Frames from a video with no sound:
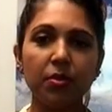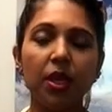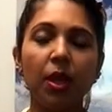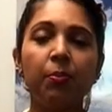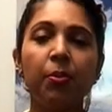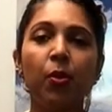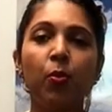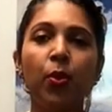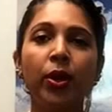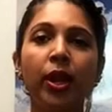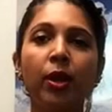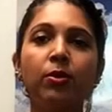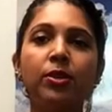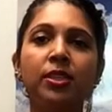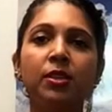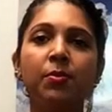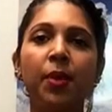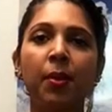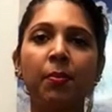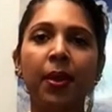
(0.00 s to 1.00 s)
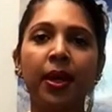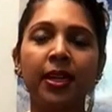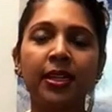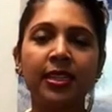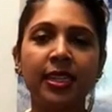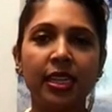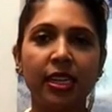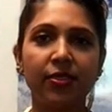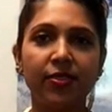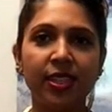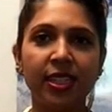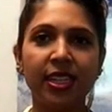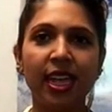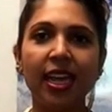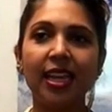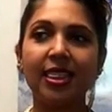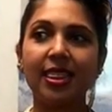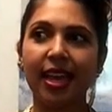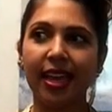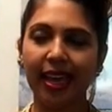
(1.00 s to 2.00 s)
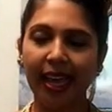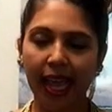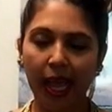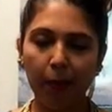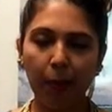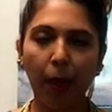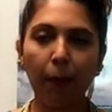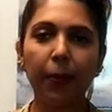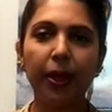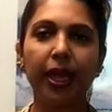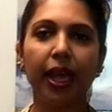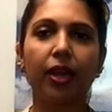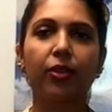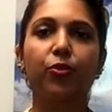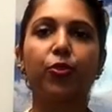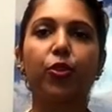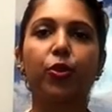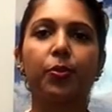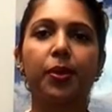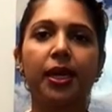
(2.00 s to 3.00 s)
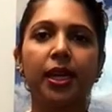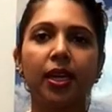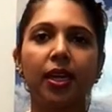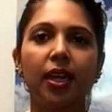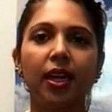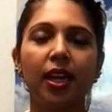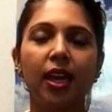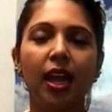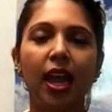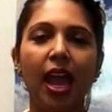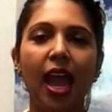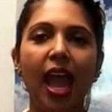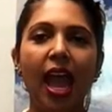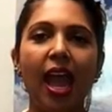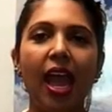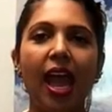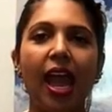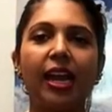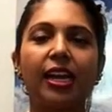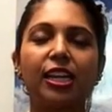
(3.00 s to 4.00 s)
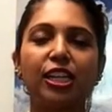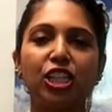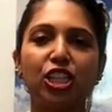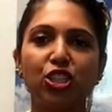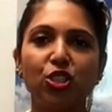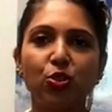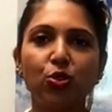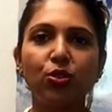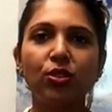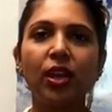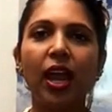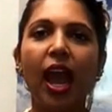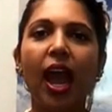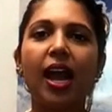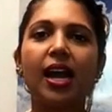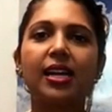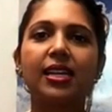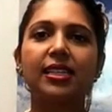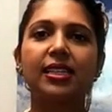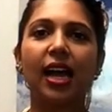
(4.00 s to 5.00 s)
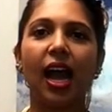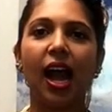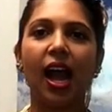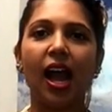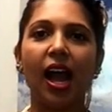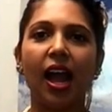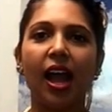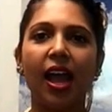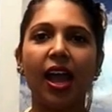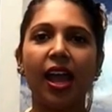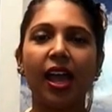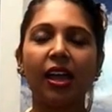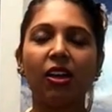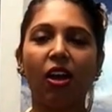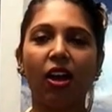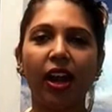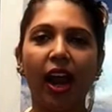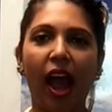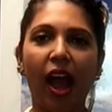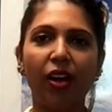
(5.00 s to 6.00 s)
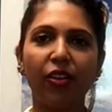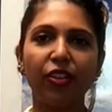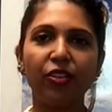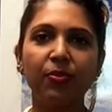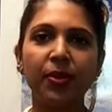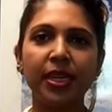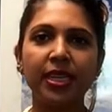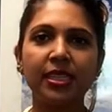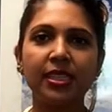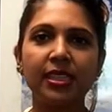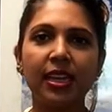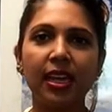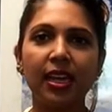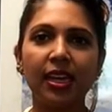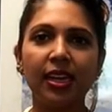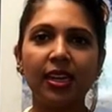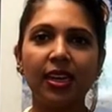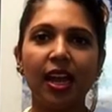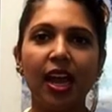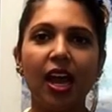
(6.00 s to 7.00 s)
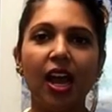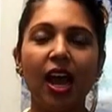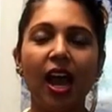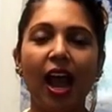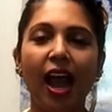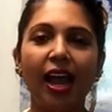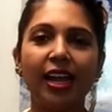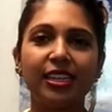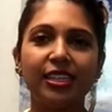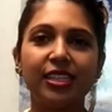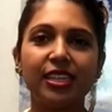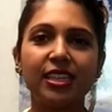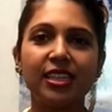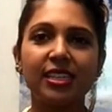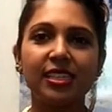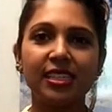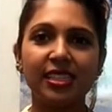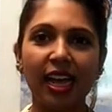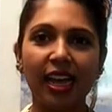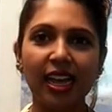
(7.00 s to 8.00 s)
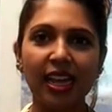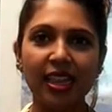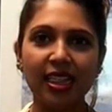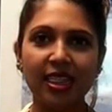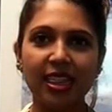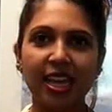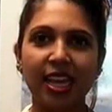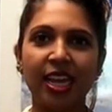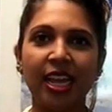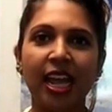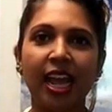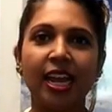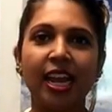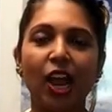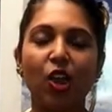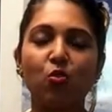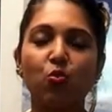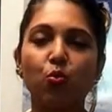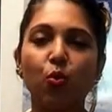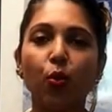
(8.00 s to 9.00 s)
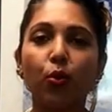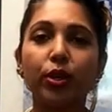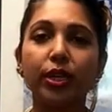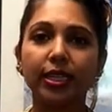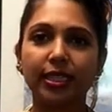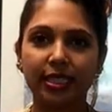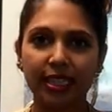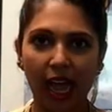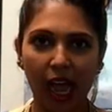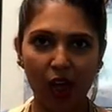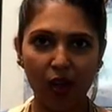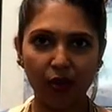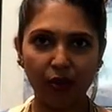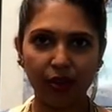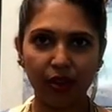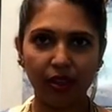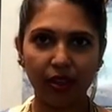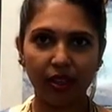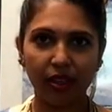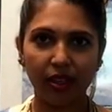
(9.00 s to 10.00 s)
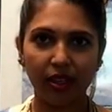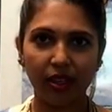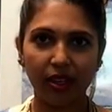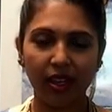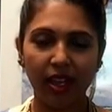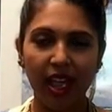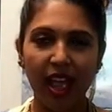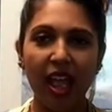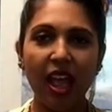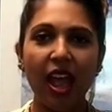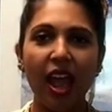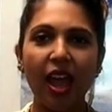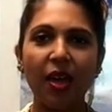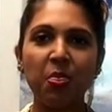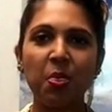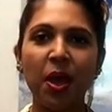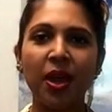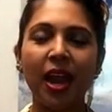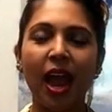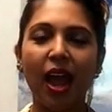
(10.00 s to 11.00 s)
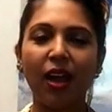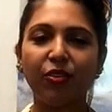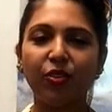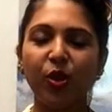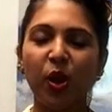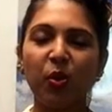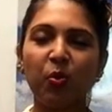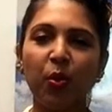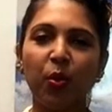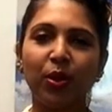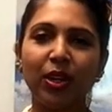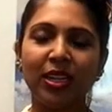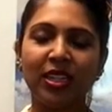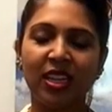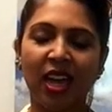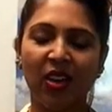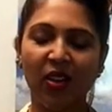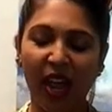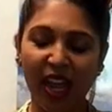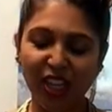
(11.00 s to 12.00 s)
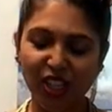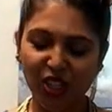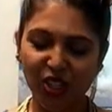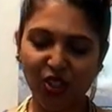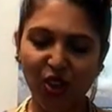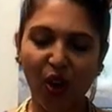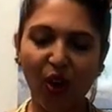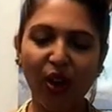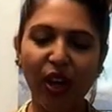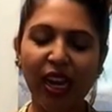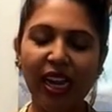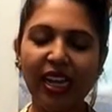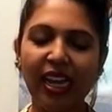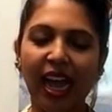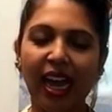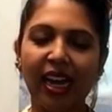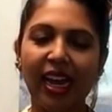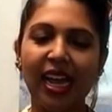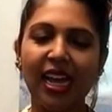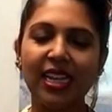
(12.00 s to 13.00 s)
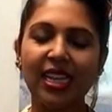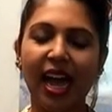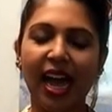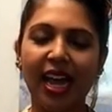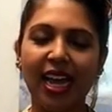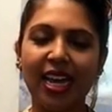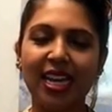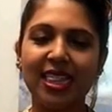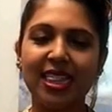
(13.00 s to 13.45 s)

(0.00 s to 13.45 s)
But when I was in my meditative state, that came up again for me. And as soon as I got out of my state, I did the second thing and I wrote it down. And then after I wrote it down, I started getting like